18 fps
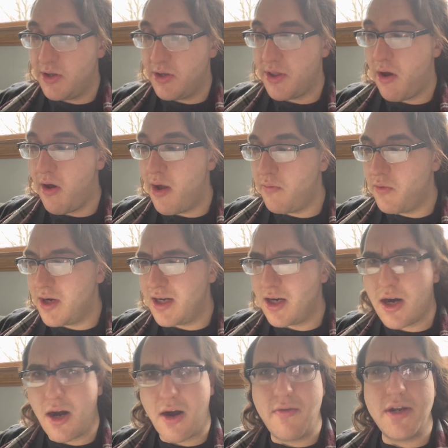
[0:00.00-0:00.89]
although I would
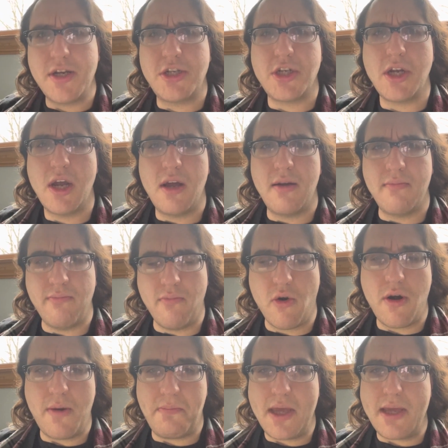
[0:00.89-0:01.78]
encourage
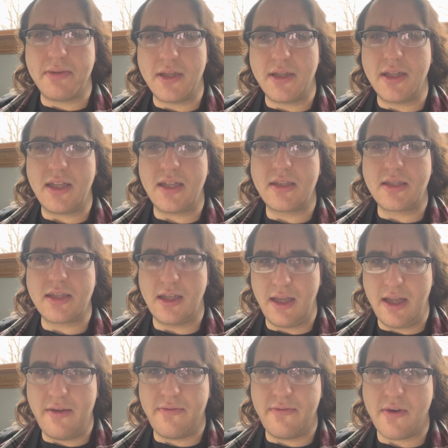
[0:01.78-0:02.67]
more people to
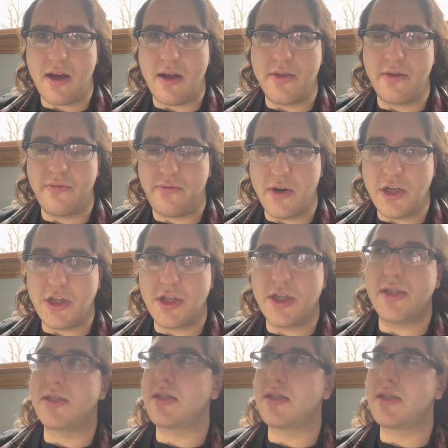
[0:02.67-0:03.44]
live on the fringes.